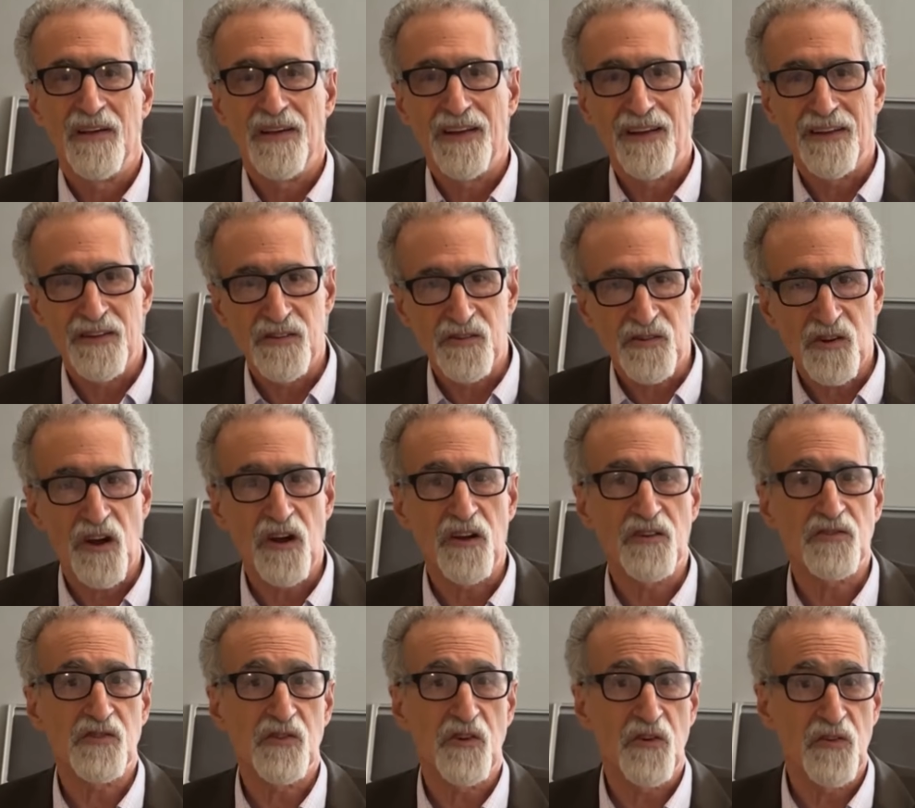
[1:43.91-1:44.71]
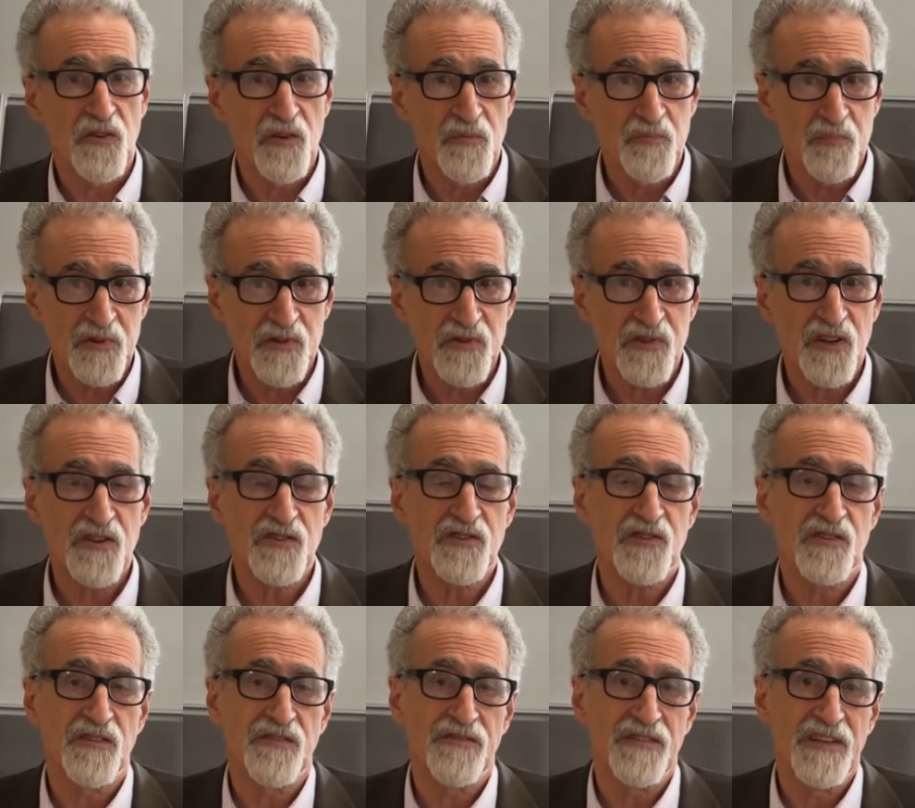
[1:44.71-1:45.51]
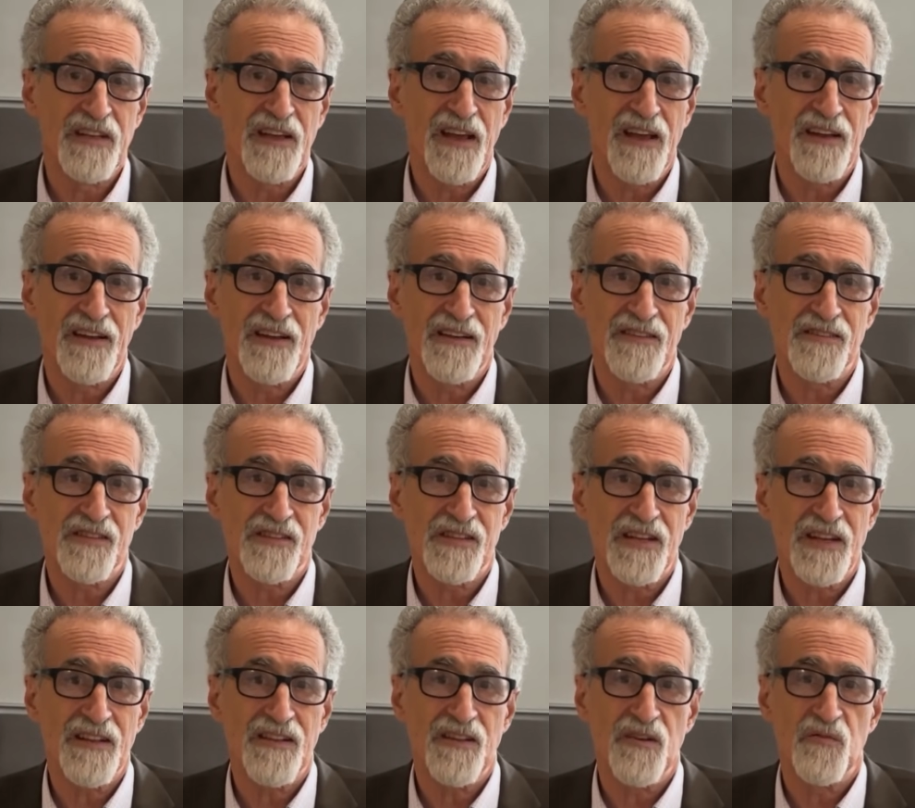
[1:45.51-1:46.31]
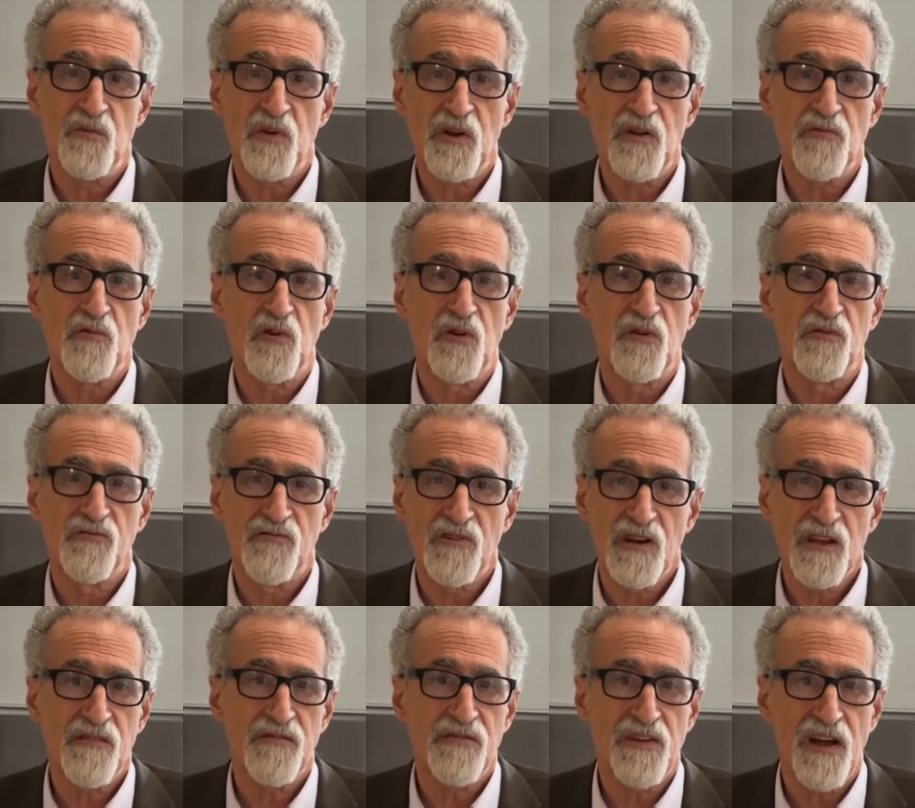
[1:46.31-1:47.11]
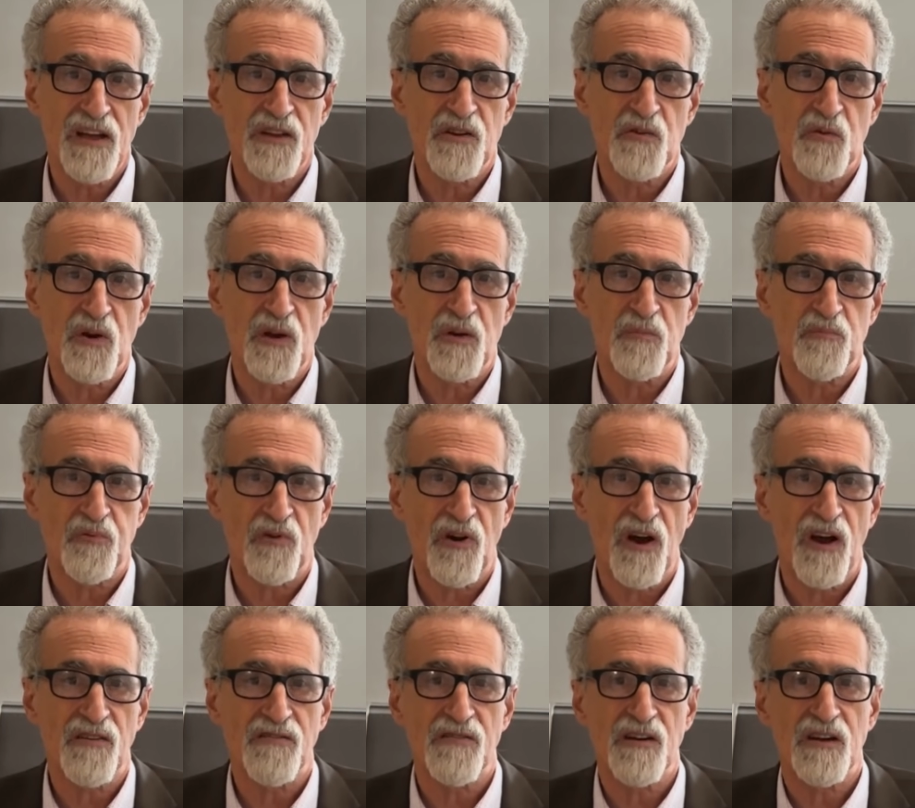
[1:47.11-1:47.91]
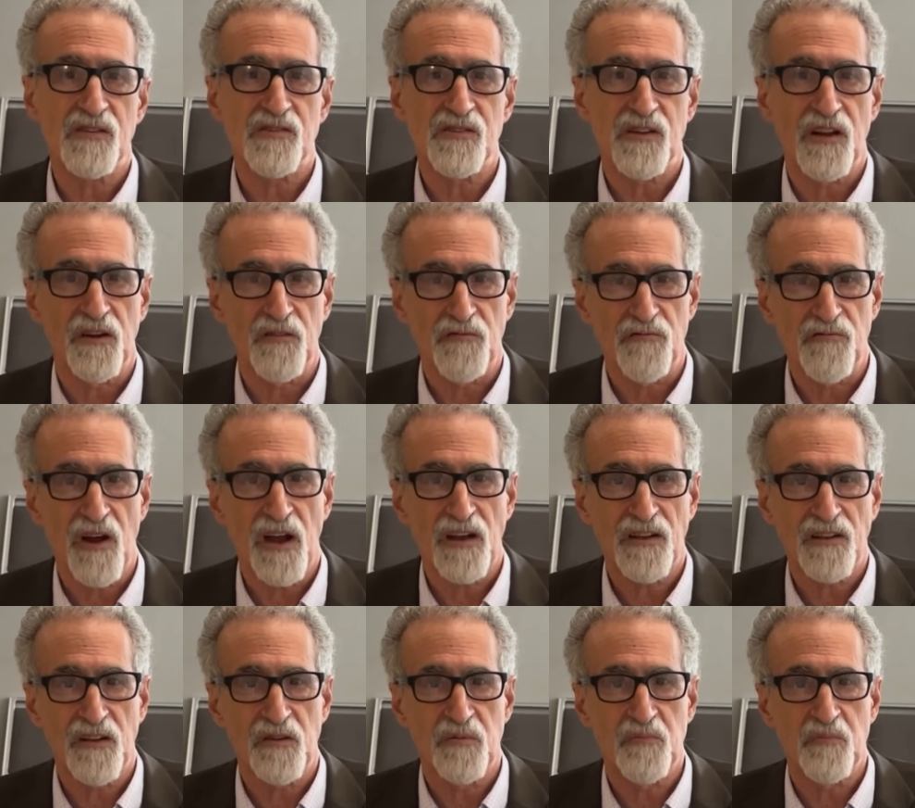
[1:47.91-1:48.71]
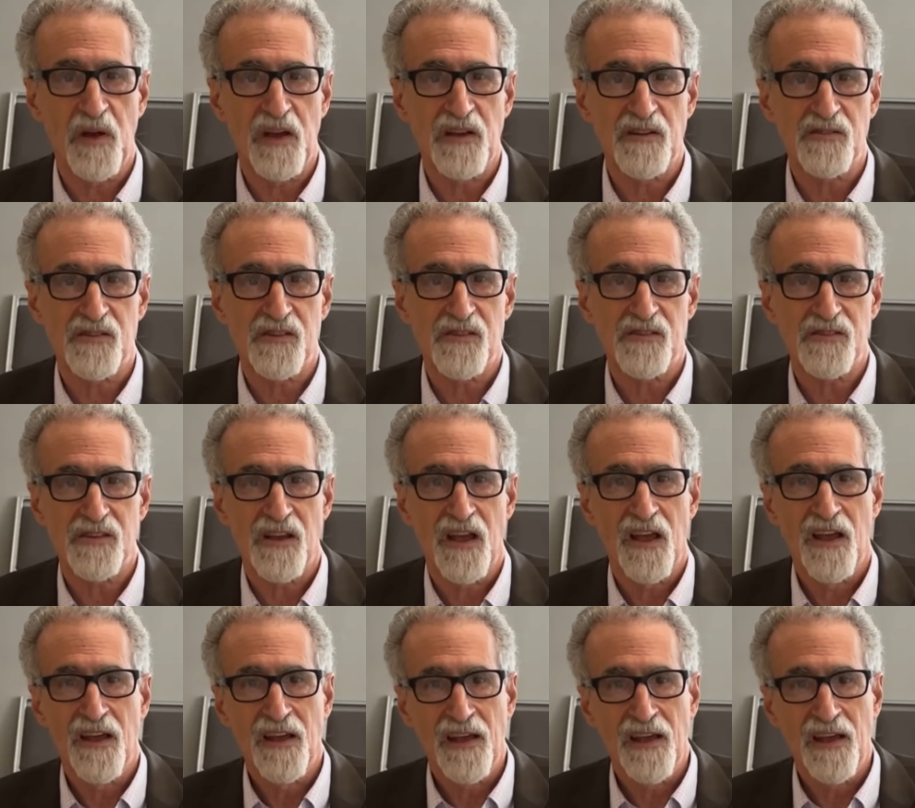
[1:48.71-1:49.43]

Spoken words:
It is also the position of the NNC that we will reevaluate progress on a regular basis